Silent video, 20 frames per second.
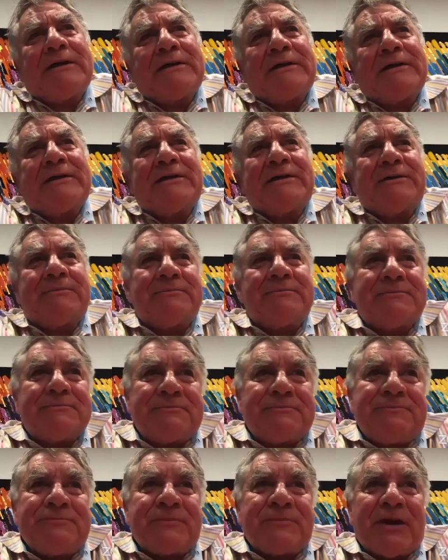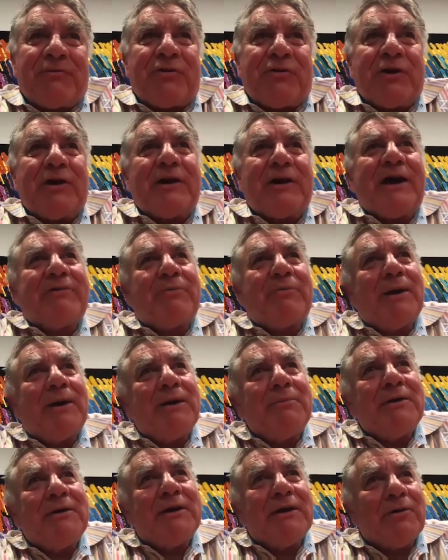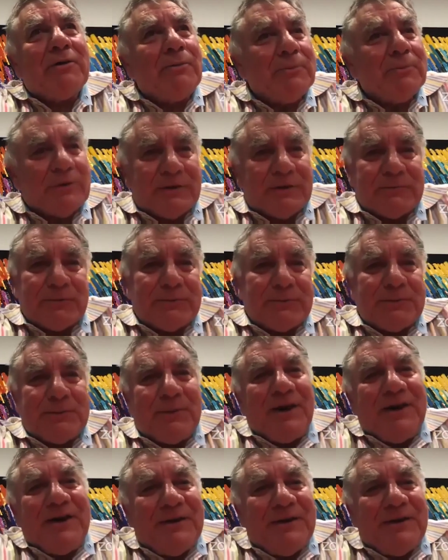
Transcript: if you're going to have a baby, get on with it, would be